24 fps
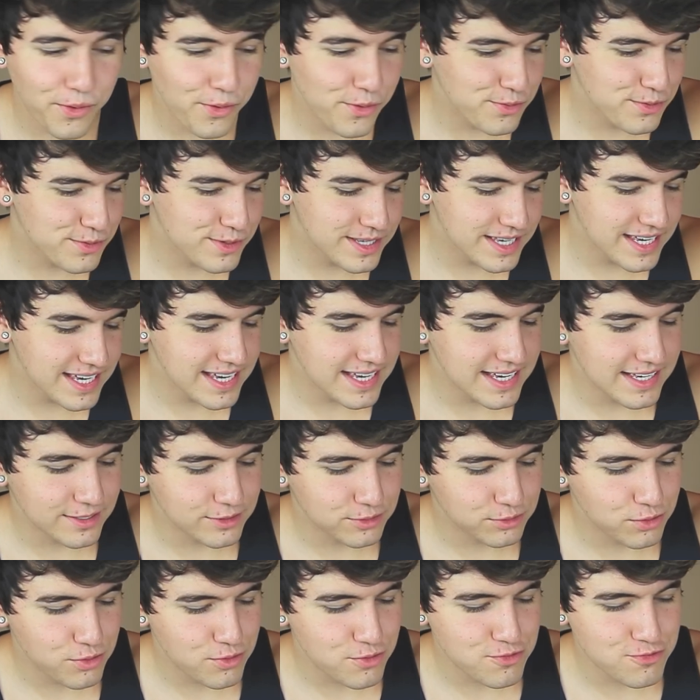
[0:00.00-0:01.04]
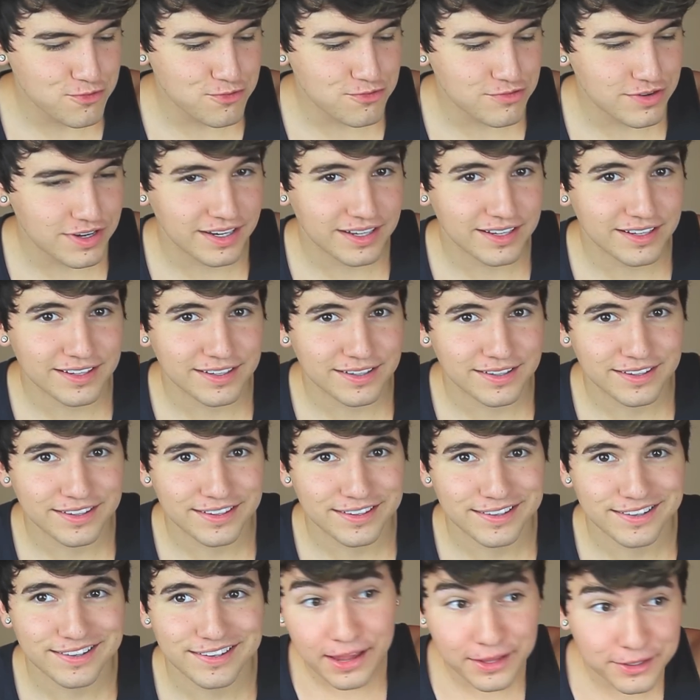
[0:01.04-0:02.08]
Okay, so
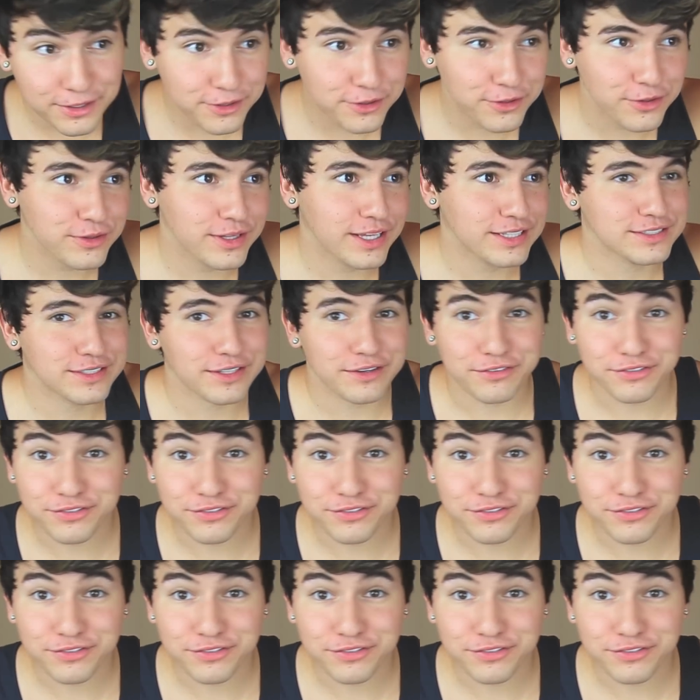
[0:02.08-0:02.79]
I like a girl that's like